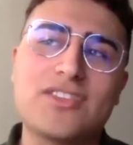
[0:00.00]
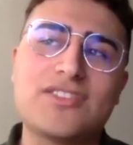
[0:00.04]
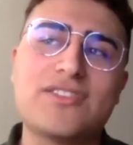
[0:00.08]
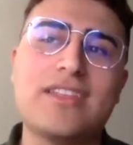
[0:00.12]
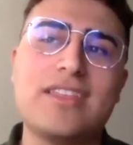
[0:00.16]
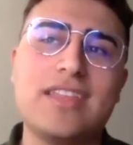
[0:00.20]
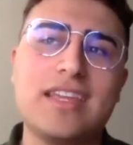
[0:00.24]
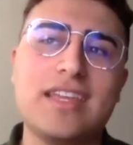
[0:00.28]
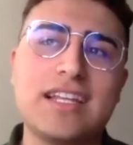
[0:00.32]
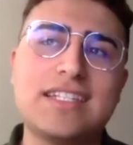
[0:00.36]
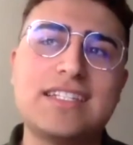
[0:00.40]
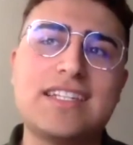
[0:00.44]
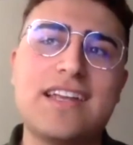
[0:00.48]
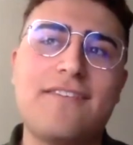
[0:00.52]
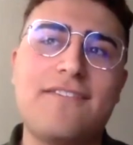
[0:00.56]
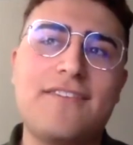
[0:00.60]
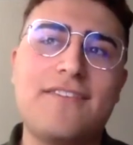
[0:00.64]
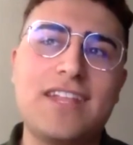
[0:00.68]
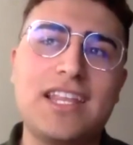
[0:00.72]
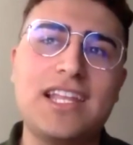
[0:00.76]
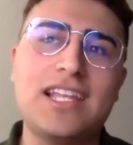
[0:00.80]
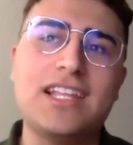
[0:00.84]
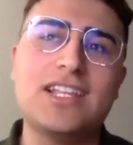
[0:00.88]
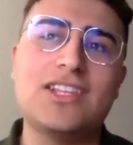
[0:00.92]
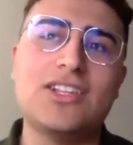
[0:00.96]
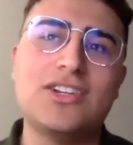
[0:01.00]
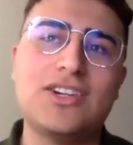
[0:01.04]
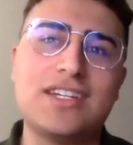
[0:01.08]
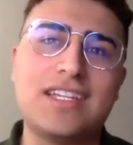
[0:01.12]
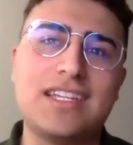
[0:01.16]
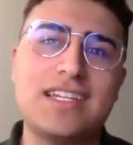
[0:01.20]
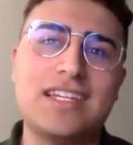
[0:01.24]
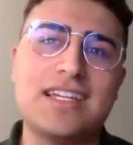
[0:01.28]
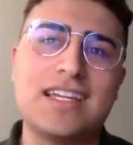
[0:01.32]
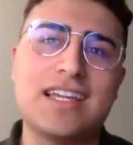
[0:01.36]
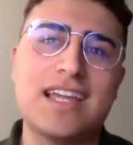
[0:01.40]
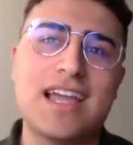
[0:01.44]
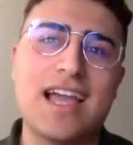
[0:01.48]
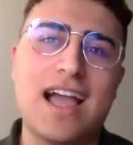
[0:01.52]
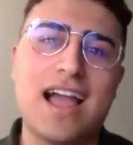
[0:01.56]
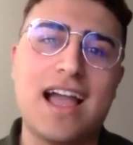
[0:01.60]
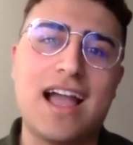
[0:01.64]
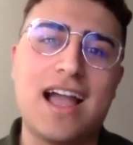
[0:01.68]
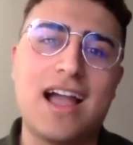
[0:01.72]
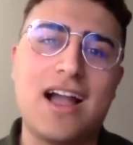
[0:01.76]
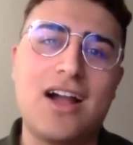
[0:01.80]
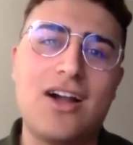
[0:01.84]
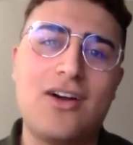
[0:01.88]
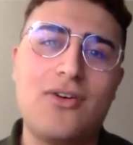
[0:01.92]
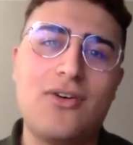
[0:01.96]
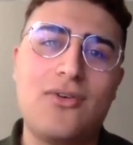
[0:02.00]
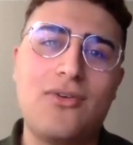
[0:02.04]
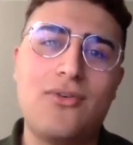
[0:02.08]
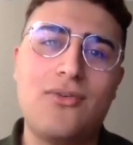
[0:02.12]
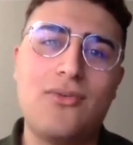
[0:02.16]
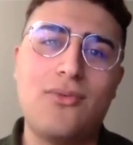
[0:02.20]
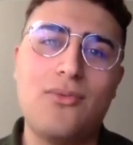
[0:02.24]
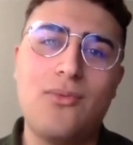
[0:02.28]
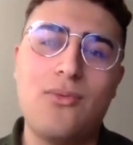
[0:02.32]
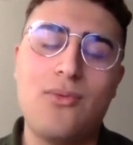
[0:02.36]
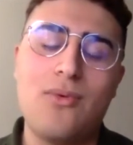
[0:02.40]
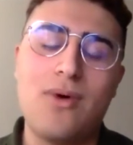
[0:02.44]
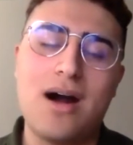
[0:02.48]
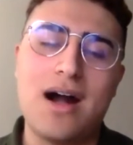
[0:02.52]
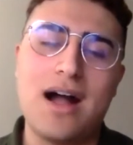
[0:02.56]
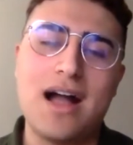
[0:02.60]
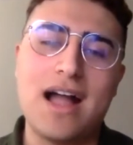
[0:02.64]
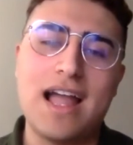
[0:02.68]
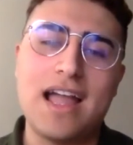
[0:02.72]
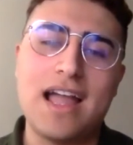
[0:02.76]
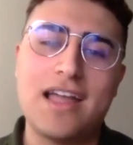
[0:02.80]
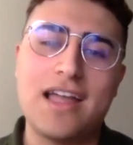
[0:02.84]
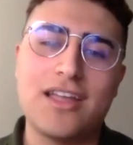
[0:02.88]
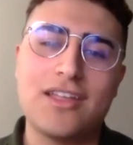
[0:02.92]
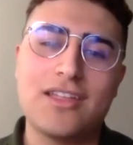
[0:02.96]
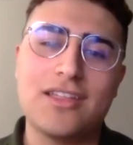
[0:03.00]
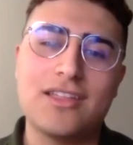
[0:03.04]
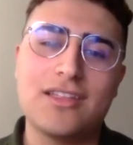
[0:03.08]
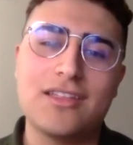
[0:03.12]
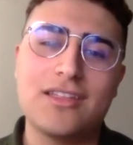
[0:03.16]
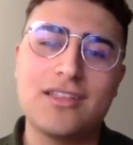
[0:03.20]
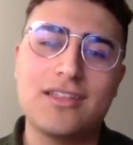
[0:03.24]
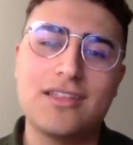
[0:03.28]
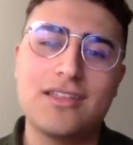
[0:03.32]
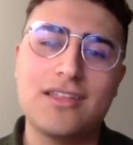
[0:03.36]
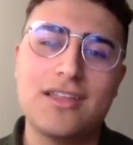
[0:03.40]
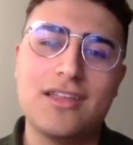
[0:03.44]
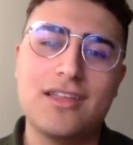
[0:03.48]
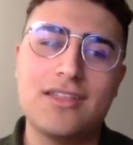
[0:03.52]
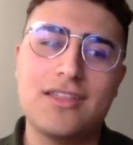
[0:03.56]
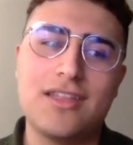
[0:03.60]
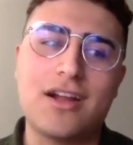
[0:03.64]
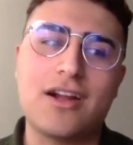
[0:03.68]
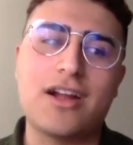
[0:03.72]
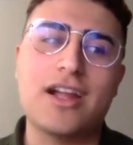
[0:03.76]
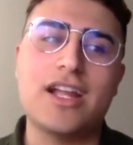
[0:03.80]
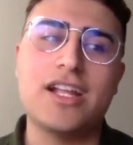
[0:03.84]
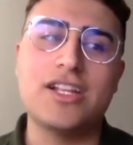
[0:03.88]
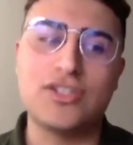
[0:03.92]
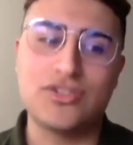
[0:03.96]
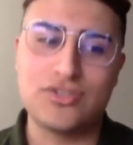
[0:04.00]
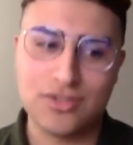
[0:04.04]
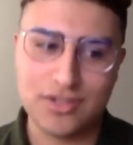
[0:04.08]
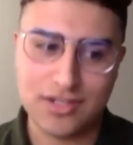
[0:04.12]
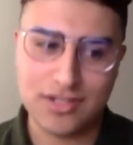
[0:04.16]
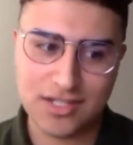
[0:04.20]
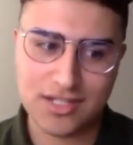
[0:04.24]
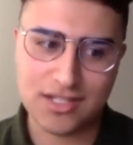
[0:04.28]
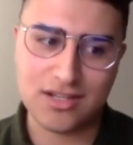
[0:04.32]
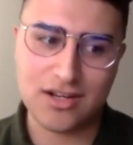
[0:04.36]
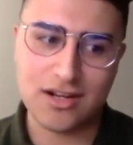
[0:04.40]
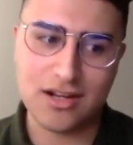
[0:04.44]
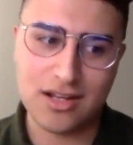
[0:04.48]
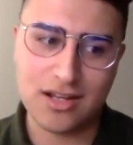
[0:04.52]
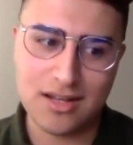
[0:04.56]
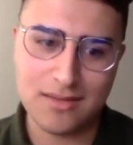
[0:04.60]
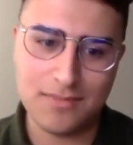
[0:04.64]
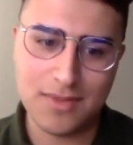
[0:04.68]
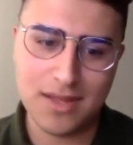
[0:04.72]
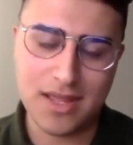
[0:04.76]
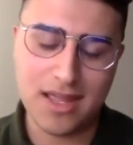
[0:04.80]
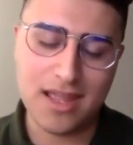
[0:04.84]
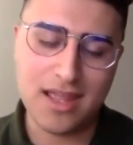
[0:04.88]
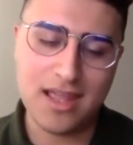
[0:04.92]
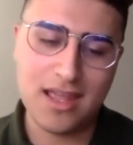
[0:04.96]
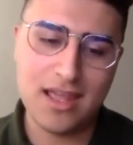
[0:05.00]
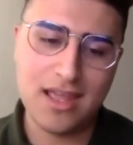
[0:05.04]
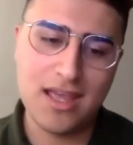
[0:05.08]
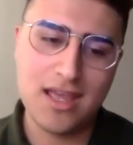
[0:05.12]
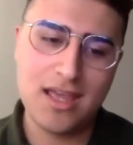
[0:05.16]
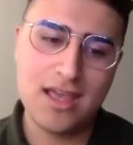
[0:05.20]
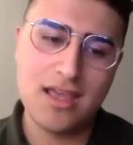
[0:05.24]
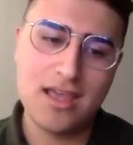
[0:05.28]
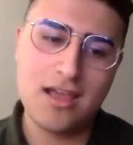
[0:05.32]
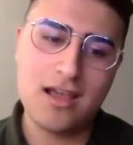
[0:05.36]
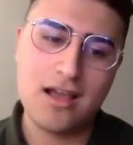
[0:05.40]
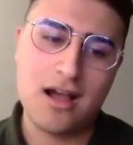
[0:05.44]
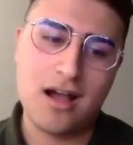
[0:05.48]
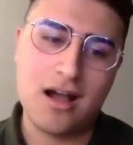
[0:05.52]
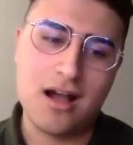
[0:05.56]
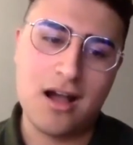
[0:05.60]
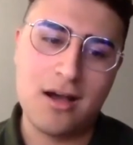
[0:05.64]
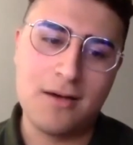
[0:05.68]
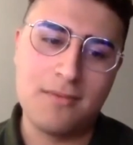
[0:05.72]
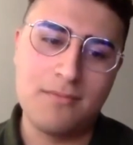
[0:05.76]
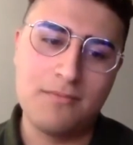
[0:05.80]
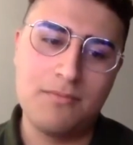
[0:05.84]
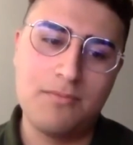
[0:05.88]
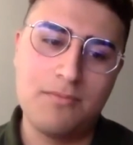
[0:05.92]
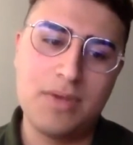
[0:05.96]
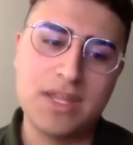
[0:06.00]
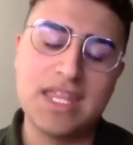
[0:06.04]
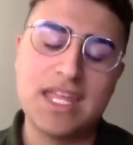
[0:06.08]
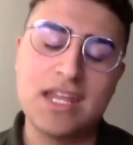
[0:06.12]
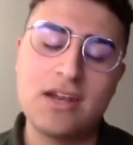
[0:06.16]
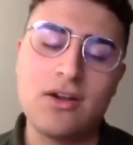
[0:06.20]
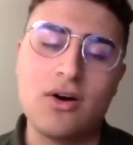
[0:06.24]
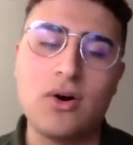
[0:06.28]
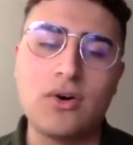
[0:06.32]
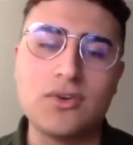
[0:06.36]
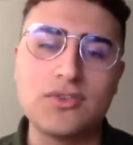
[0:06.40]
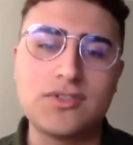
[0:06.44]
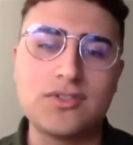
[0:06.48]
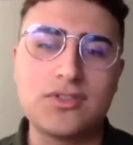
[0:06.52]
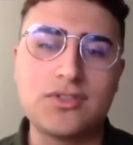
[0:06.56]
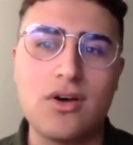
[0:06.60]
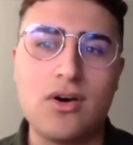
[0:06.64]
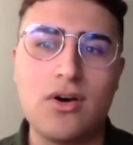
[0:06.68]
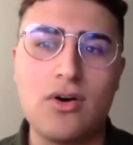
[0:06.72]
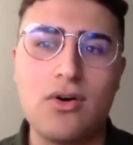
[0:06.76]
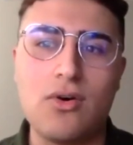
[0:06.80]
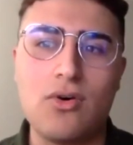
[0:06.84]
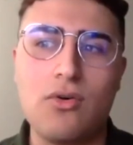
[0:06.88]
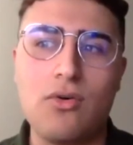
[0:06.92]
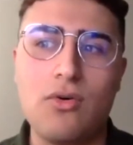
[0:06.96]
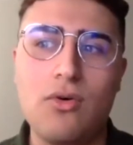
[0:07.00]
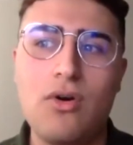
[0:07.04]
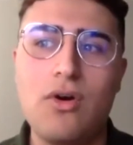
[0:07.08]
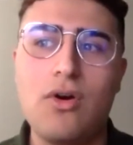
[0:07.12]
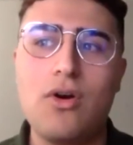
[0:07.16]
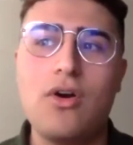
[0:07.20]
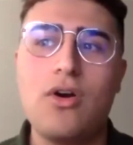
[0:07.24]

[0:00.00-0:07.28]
I think it's definitely looking at what their interests are going to be. But then also,